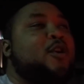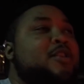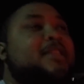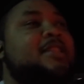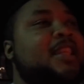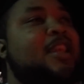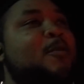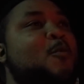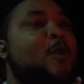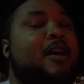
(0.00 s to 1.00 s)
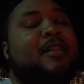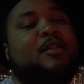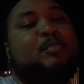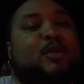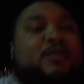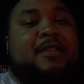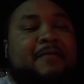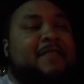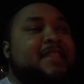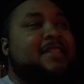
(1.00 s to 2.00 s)
going to see what the boosted
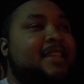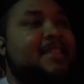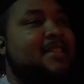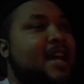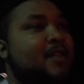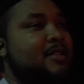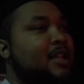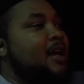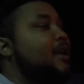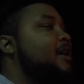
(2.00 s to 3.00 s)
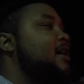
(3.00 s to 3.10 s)
V6 sounds like